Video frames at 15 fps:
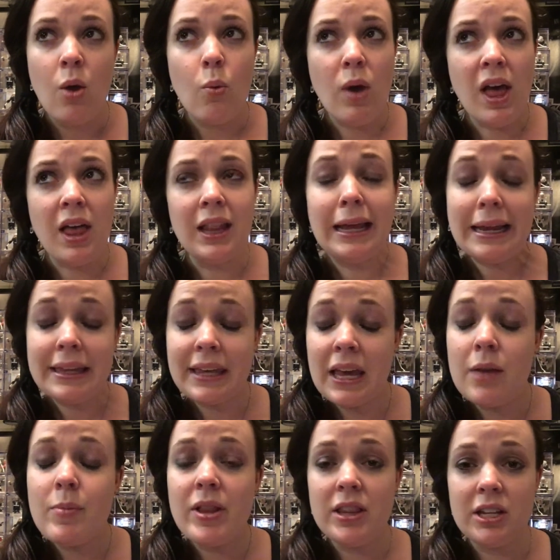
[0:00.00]
well, it
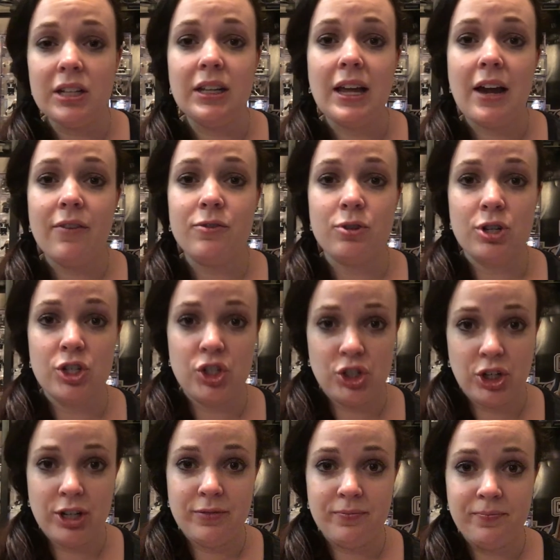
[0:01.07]
came a little after it
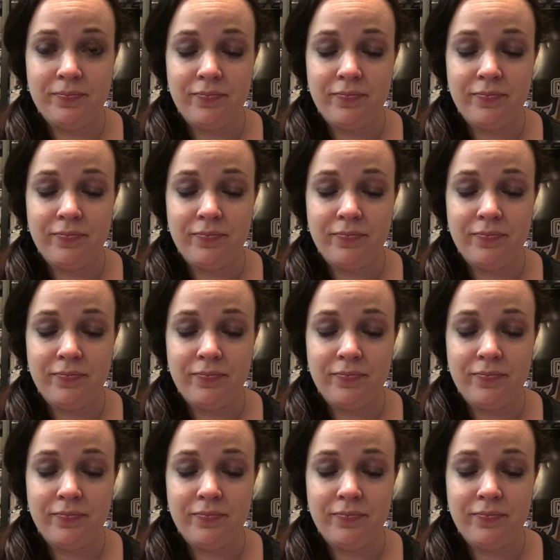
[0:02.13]
should.